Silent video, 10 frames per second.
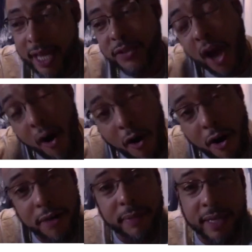It's
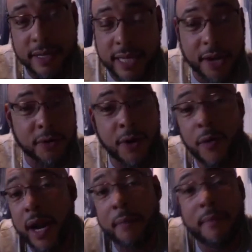hard because I don't
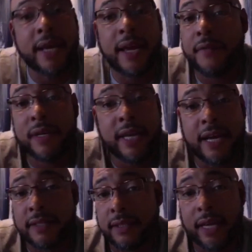know what I make every
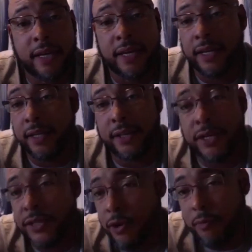day.
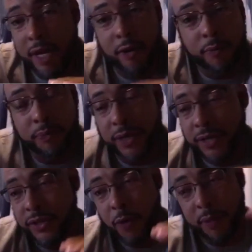There's no meal,
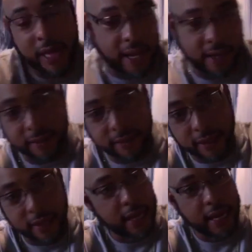there's no plan.
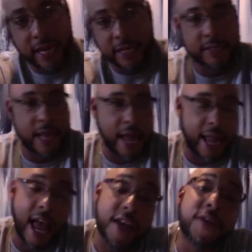It's
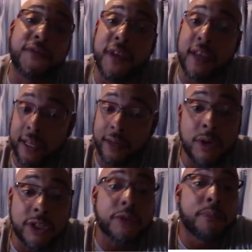like how you feeling,
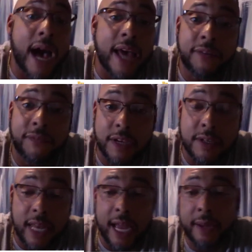what your body
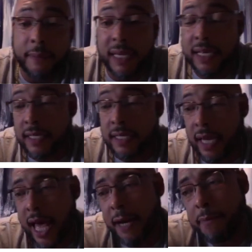feels like, because a
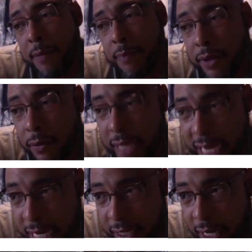lot of people don't
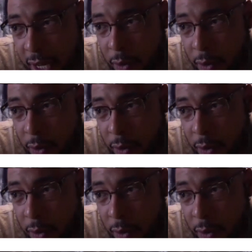eat